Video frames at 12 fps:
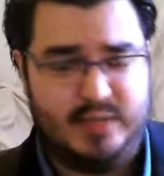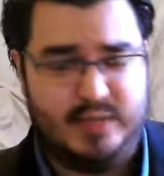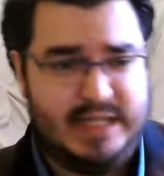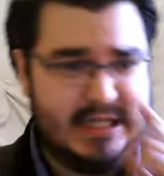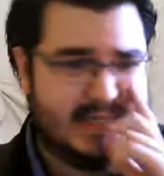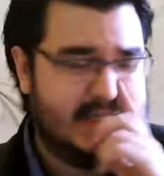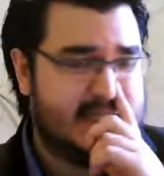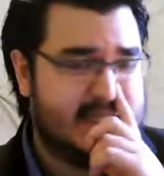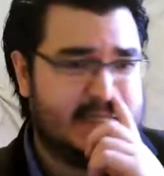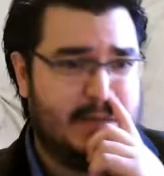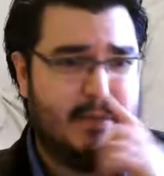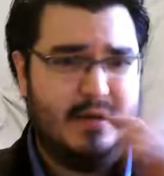We need a
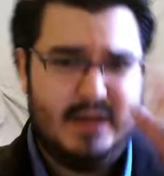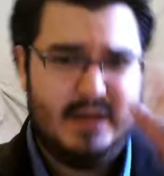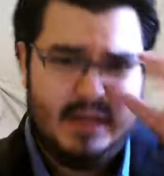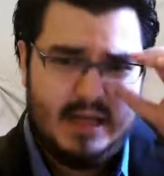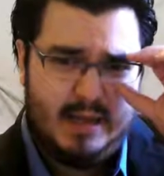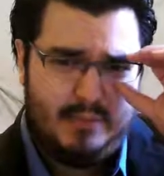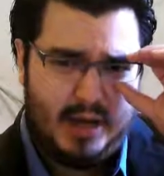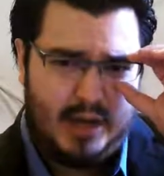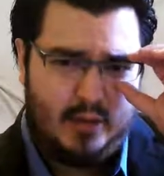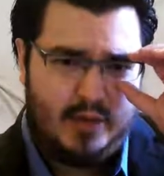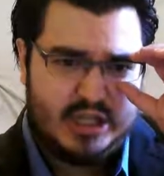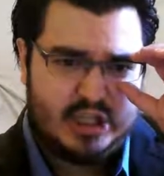system by
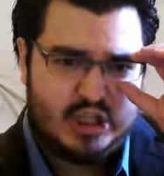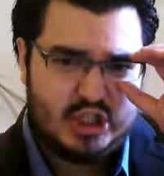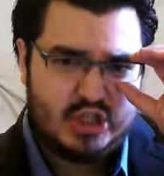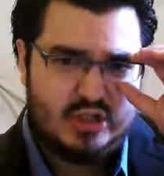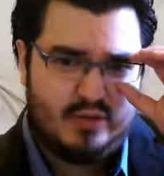which